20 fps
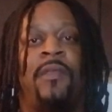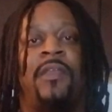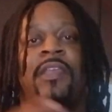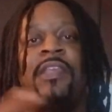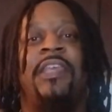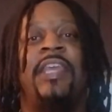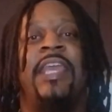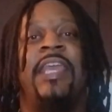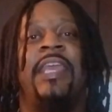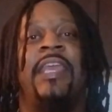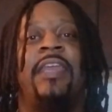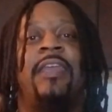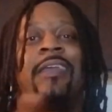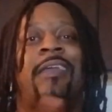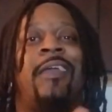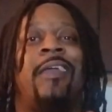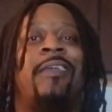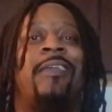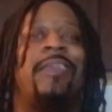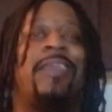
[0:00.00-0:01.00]
Yin,
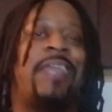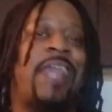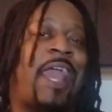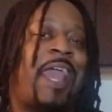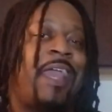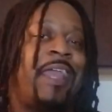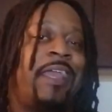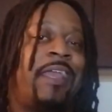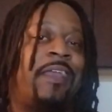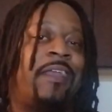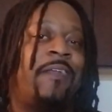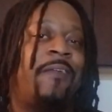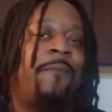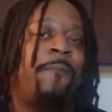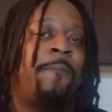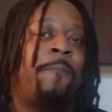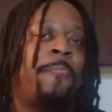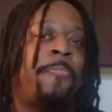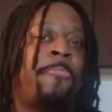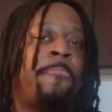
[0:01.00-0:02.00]
yang.
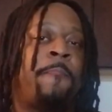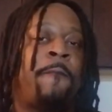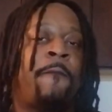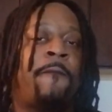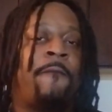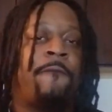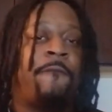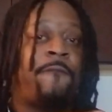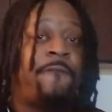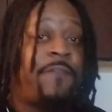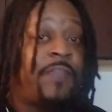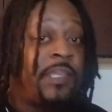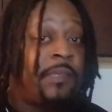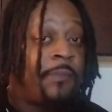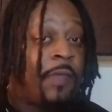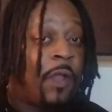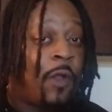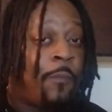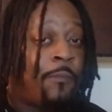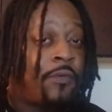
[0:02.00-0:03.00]
Female